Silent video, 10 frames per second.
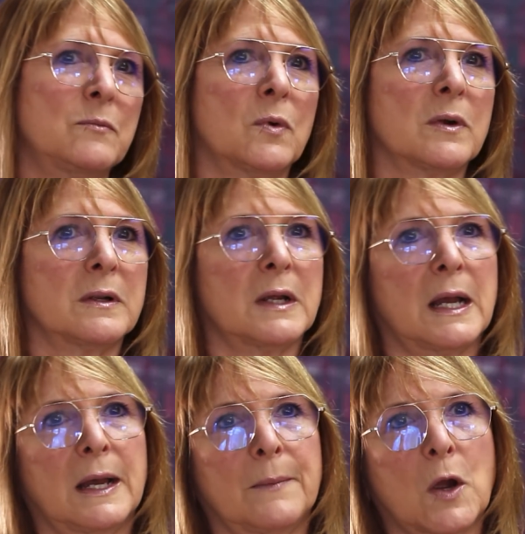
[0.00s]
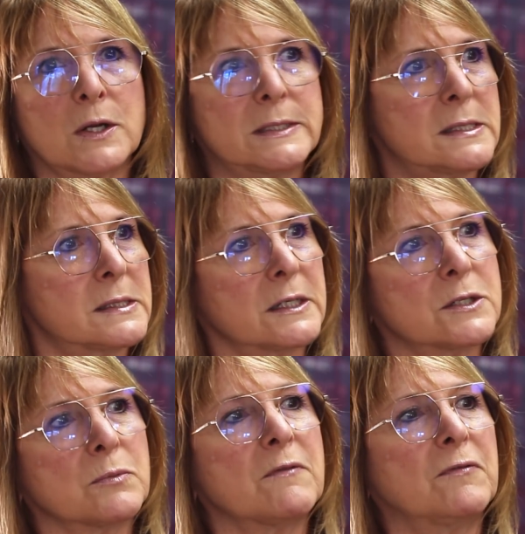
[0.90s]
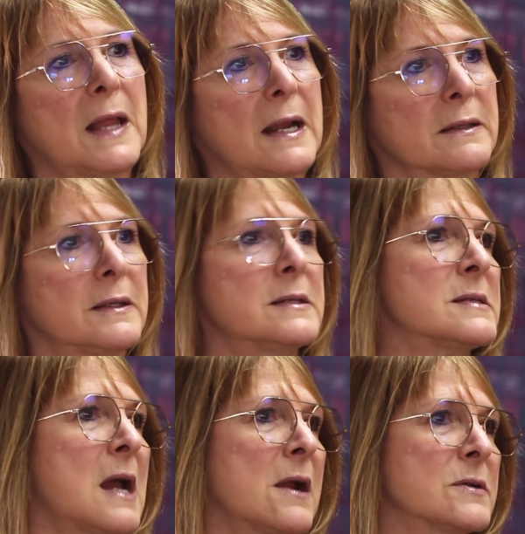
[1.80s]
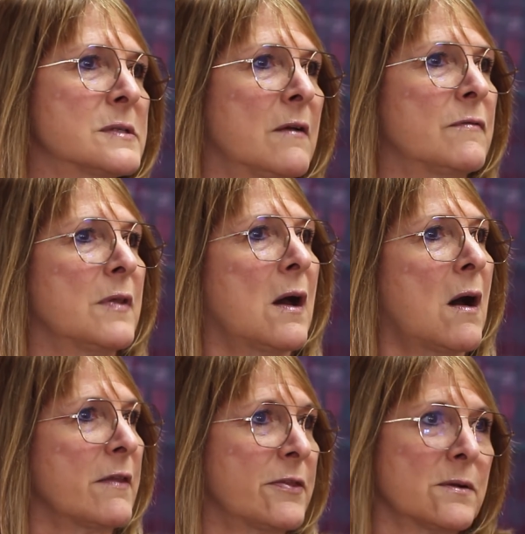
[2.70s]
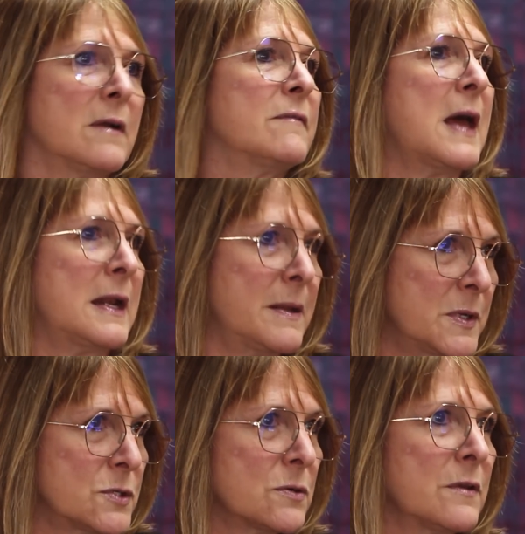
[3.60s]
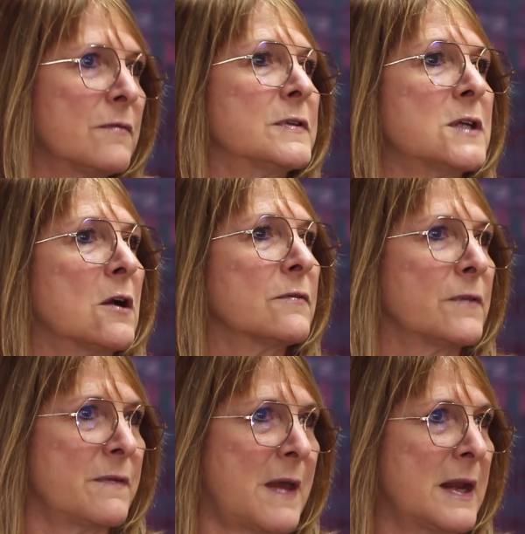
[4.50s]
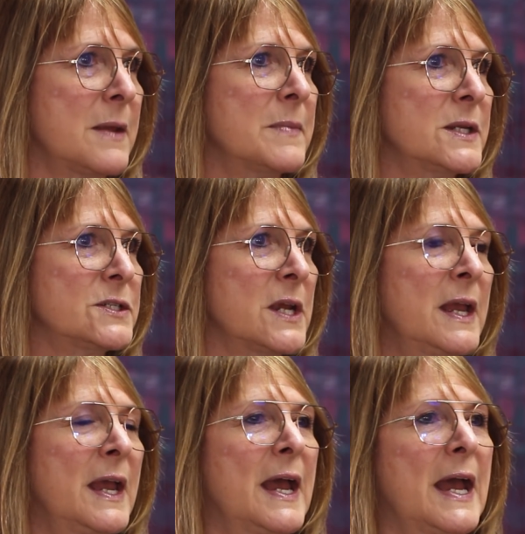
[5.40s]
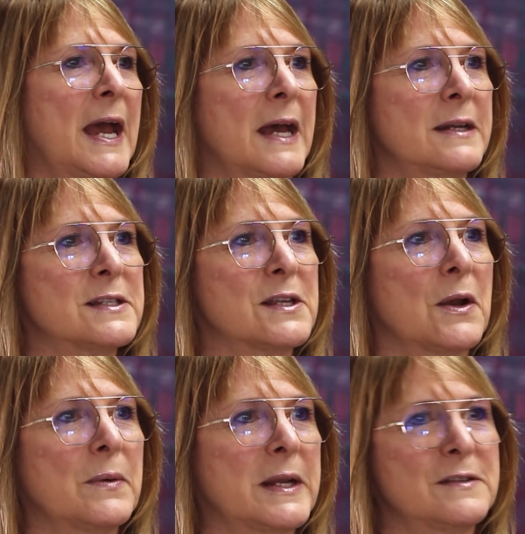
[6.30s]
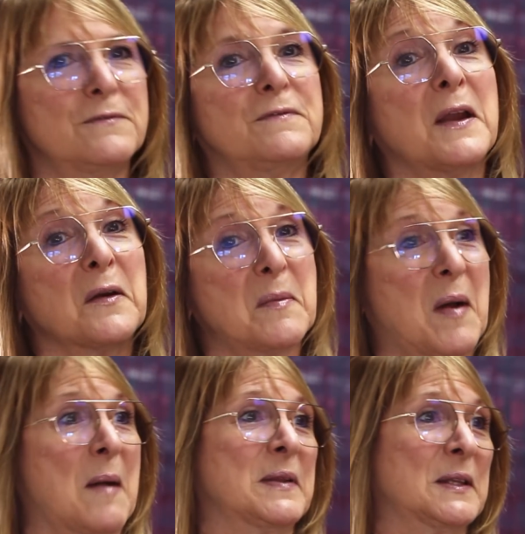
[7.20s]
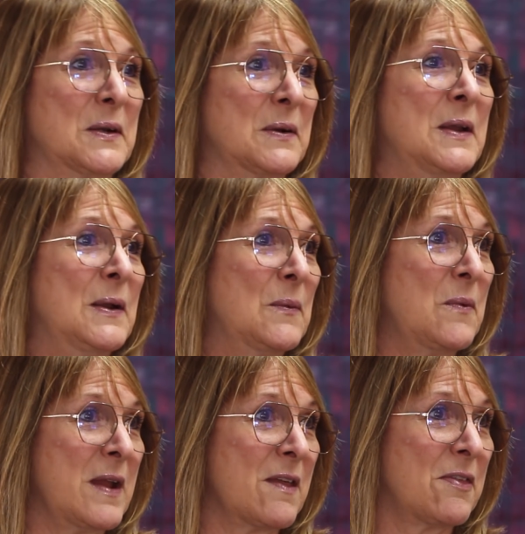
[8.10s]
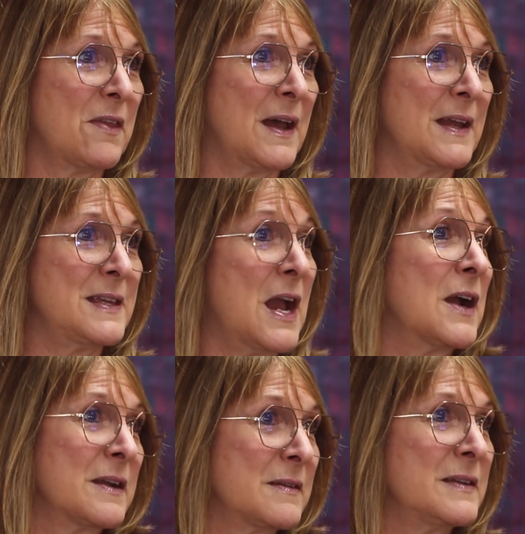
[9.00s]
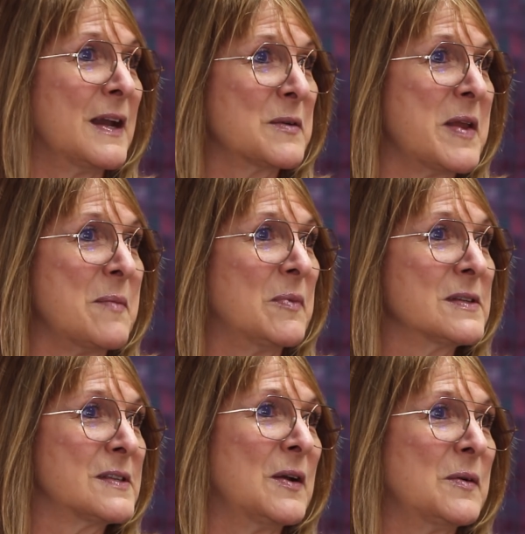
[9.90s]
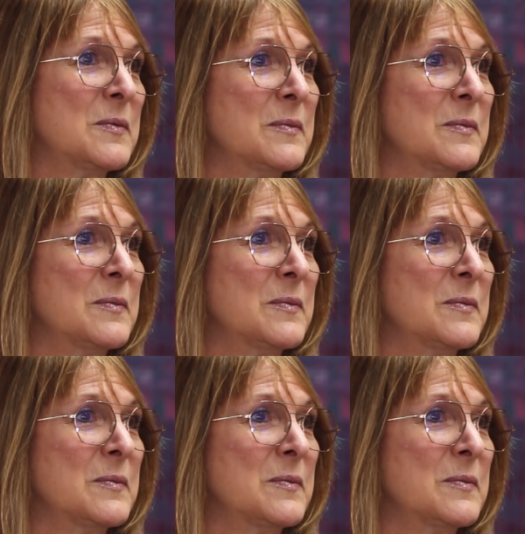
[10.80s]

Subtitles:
more artistic to reflect the desires of the author of that image or the photographer of that image. And so it is very popular with young people. So